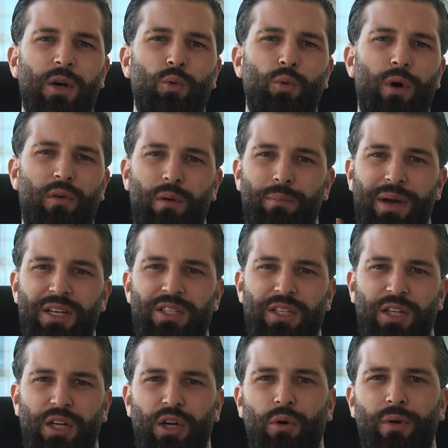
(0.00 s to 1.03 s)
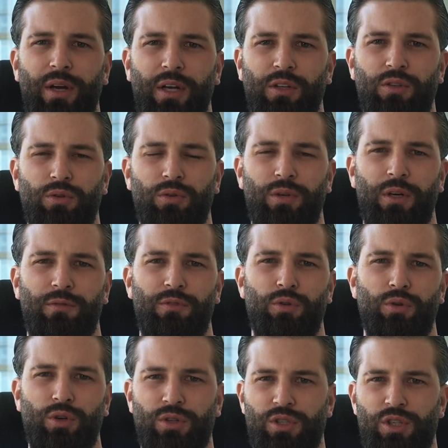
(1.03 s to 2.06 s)
where we're basically going to, if
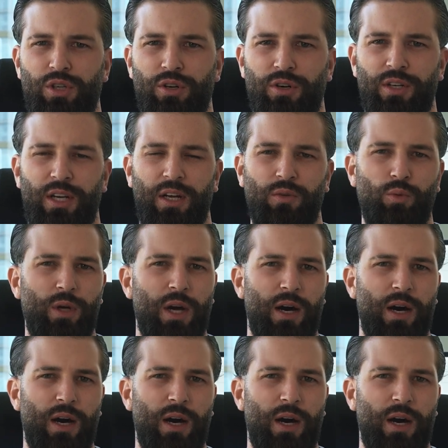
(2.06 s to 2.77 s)
you consider that we